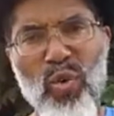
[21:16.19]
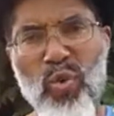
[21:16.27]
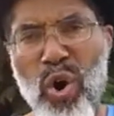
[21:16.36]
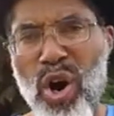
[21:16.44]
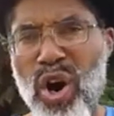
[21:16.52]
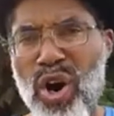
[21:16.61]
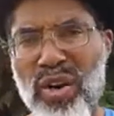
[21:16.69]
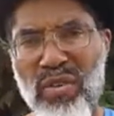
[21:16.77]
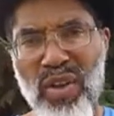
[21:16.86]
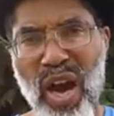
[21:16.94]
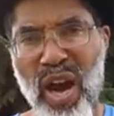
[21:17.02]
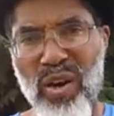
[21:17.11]
word of
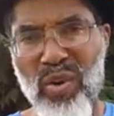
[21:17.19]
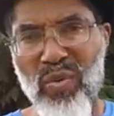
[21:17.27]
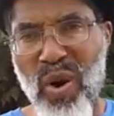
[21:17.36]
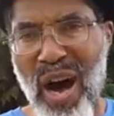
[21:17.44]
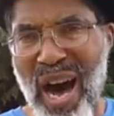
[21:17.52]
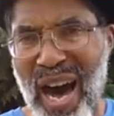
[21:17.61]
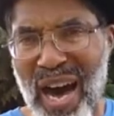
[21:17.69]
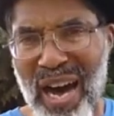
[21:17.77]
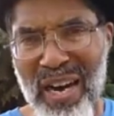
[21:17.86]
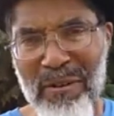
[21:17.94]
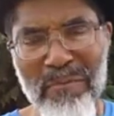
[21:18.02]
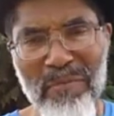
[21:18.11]
Yahuwah.
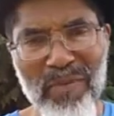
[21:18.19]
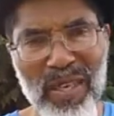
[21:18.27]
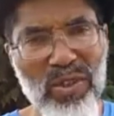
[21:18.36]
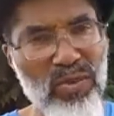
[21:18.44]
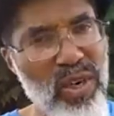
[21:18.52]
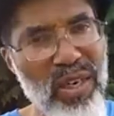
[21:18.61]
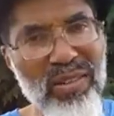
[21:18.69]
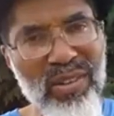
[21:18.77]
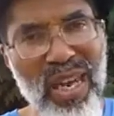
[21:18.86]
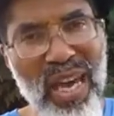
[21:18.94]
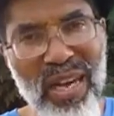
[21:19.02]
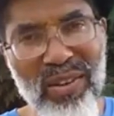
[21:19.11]
It's what it
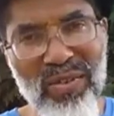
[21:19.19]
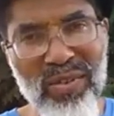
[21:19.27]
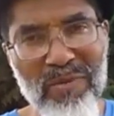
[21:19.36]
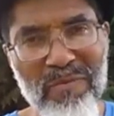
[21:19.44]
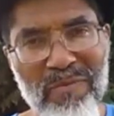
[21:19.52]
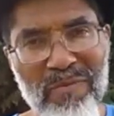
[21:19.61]
says.